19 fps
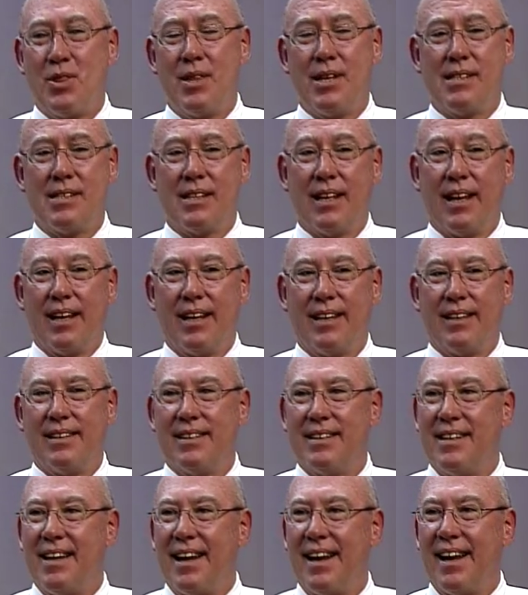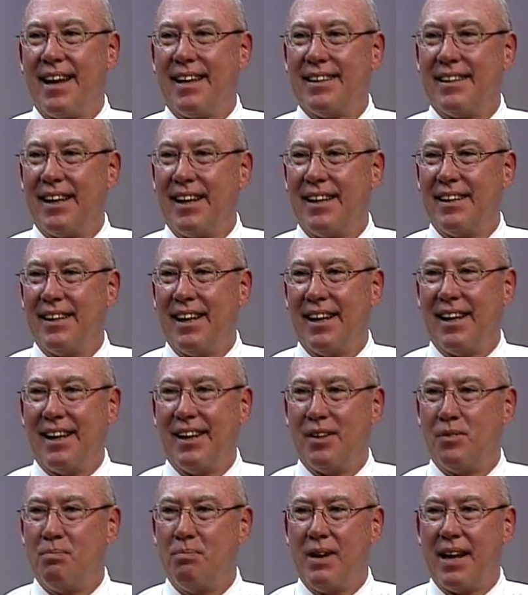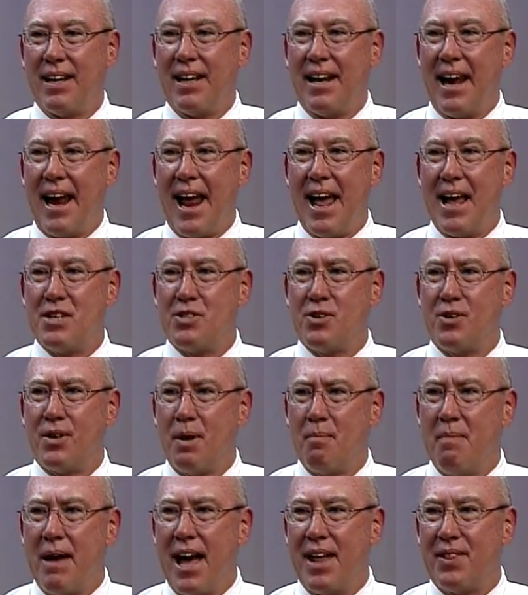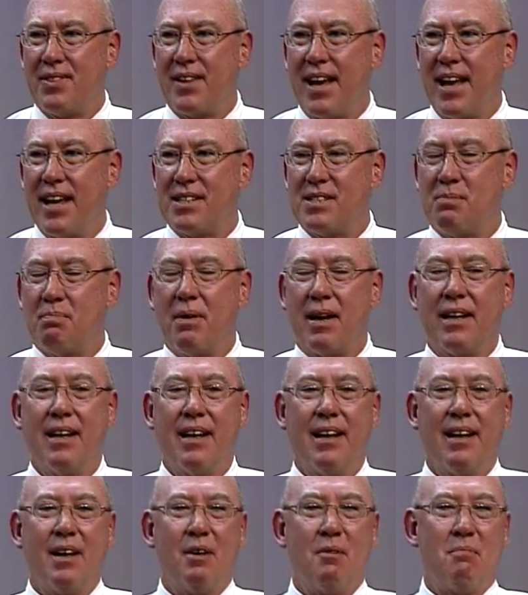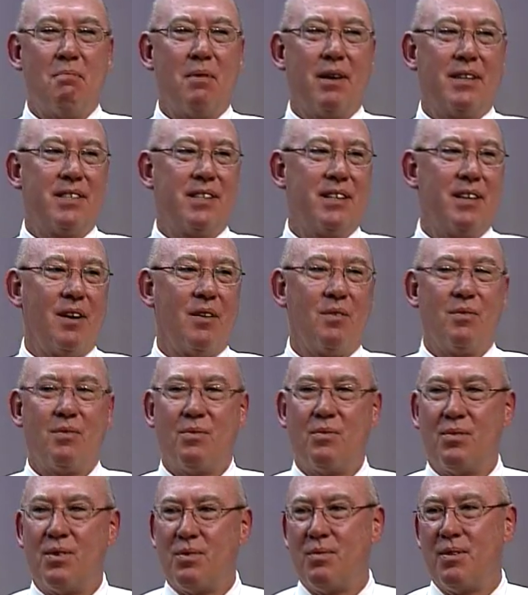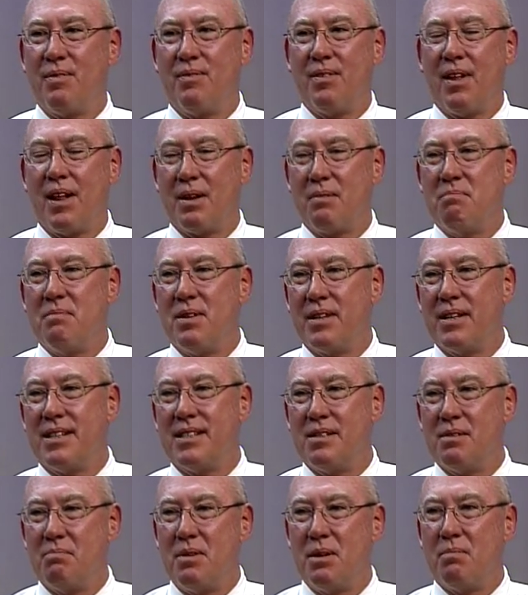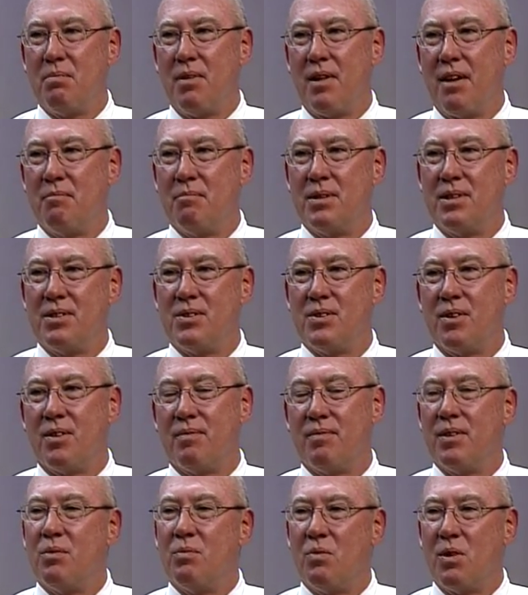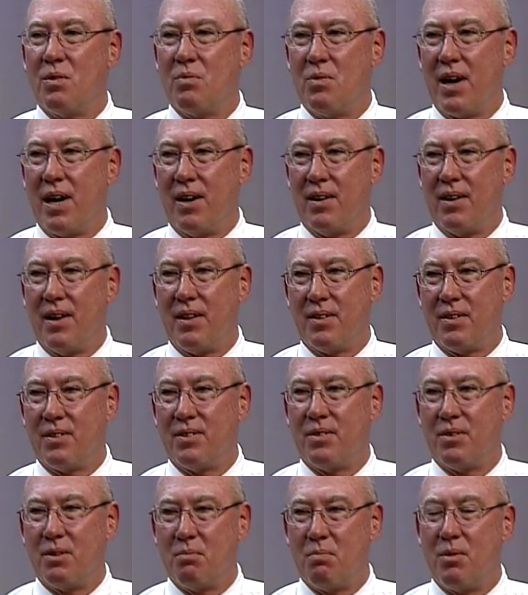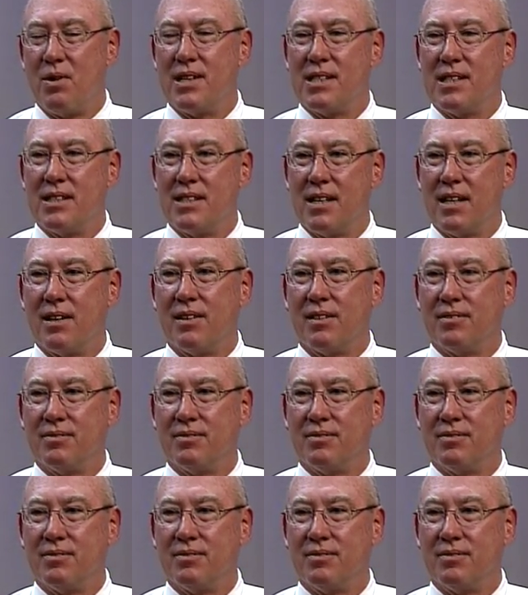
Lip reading: This late in the day, I'm not going to hazard a math guess, but you know, we feel like millions of people have been served in one way or another through the Poison Center.